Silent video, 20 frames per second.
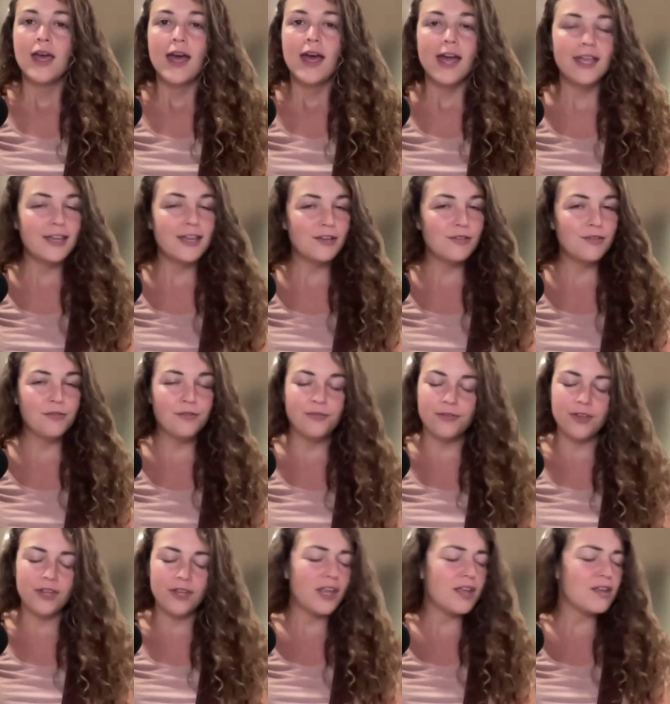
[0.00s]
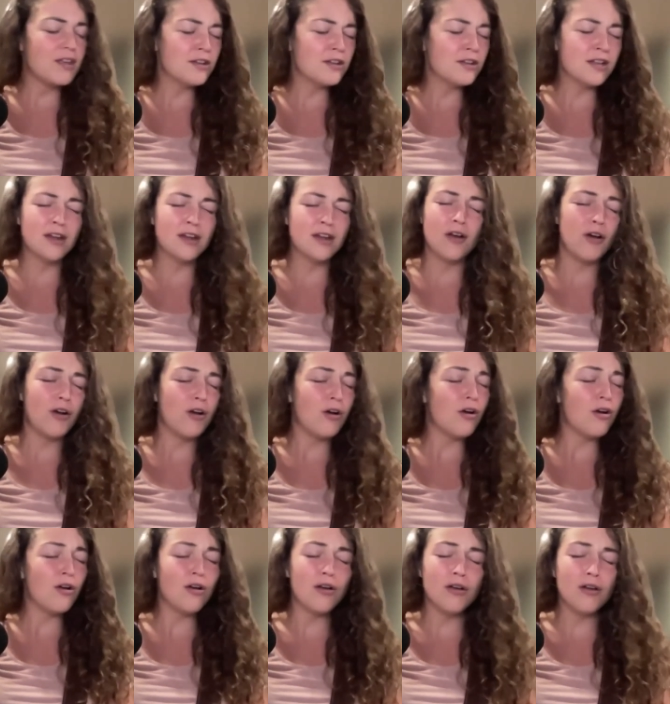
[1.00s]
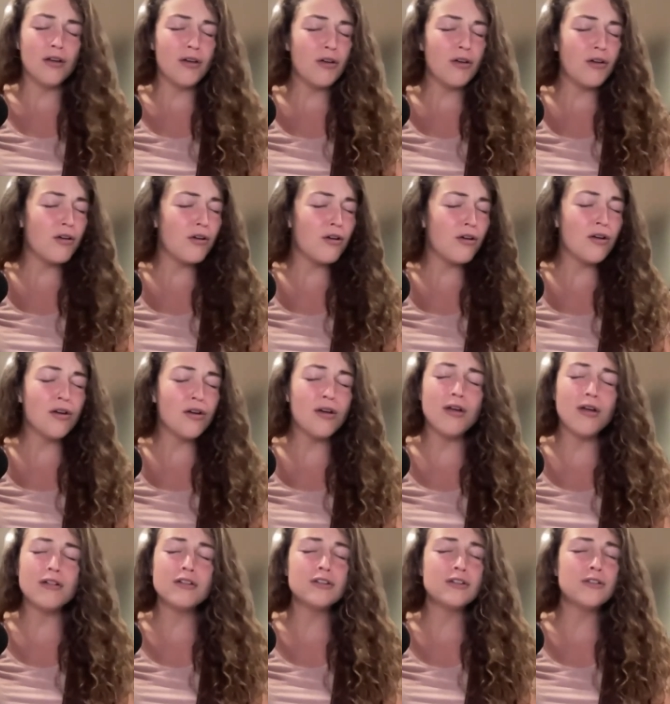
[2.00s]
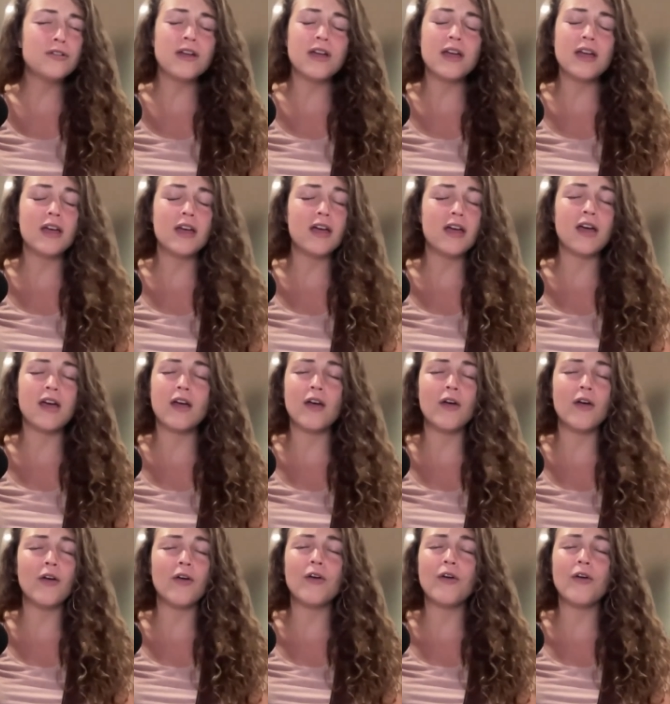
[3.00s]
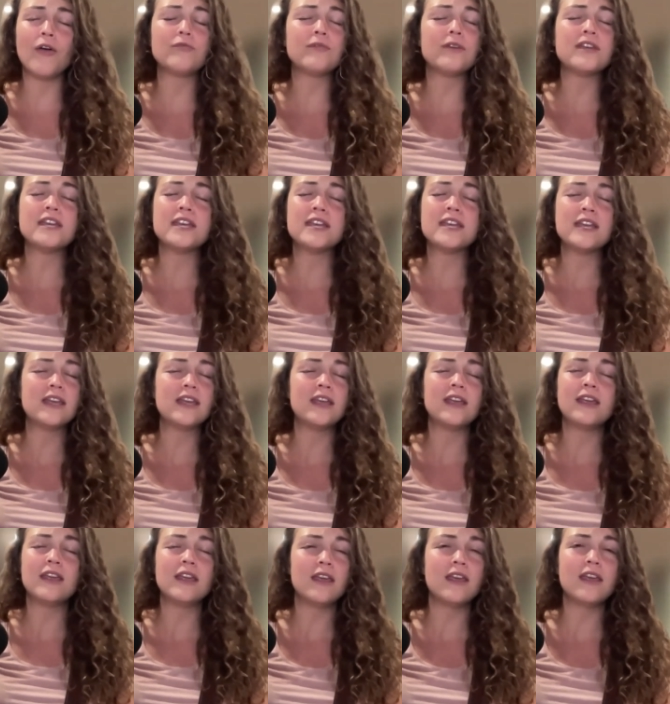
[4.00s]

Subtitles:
I can feel it all around me,